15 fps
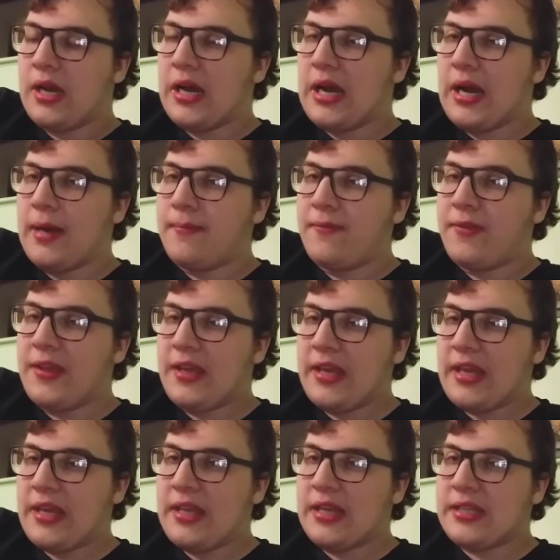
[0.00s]
I'm
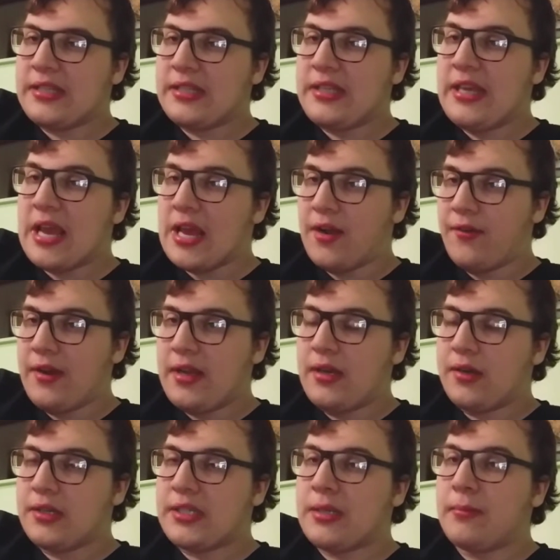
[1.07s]
thinking it's Gatorade
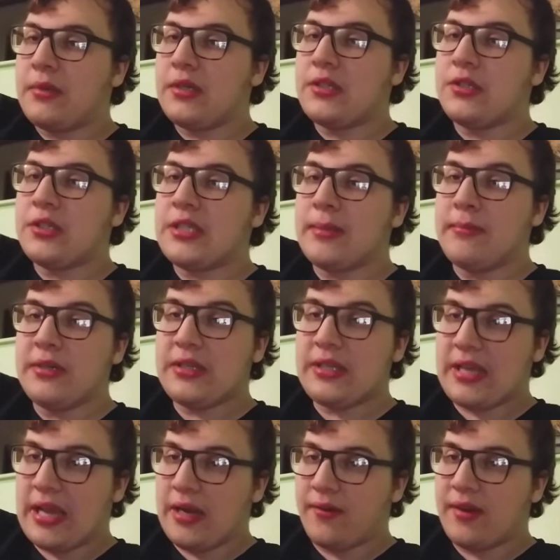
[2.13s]
or similar to
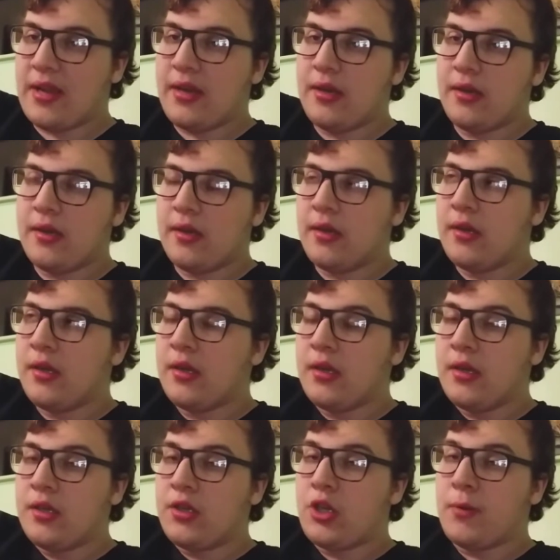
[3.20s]
Gatorade.
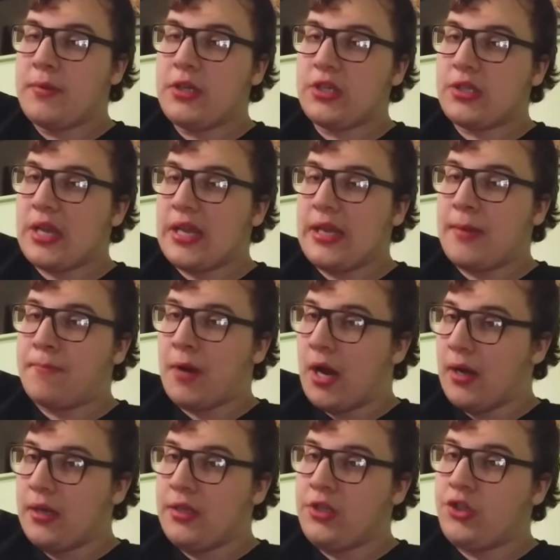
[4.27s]
Could be just any
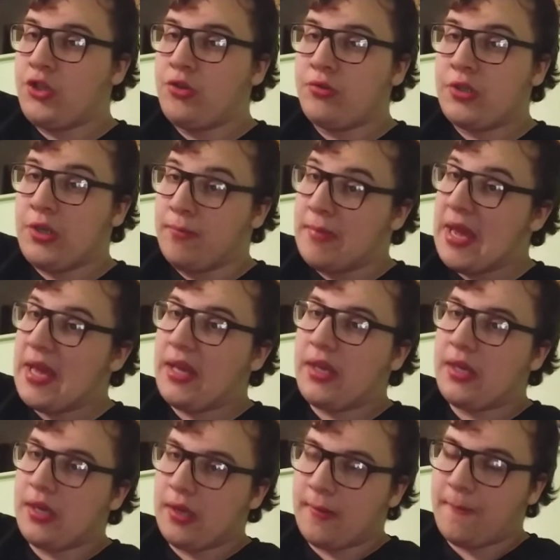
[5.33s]
juice you make,